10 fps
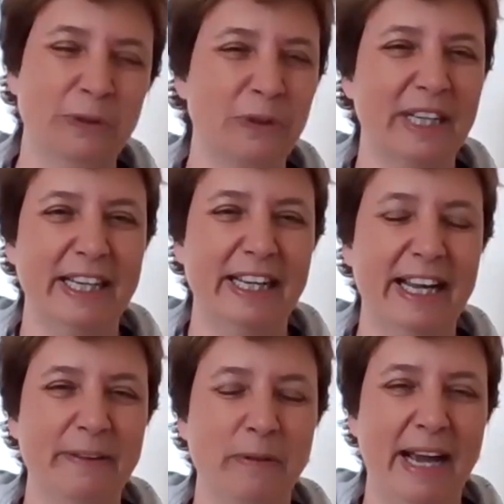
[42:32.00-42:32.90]
you were
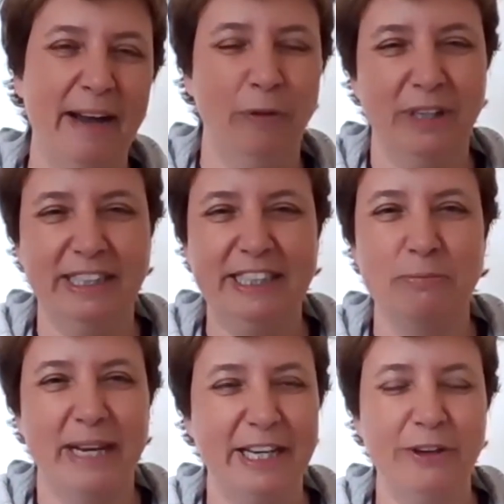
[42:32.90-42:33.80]
gonna have one of
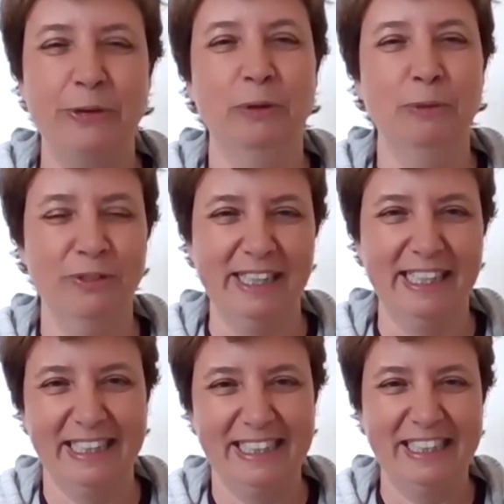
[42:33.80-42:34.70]
these made into a
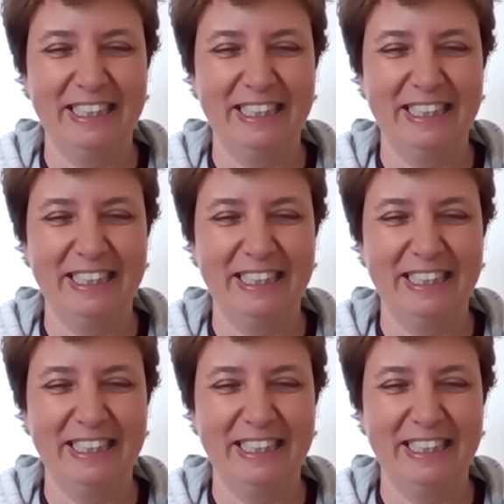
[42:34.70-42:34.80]
movie,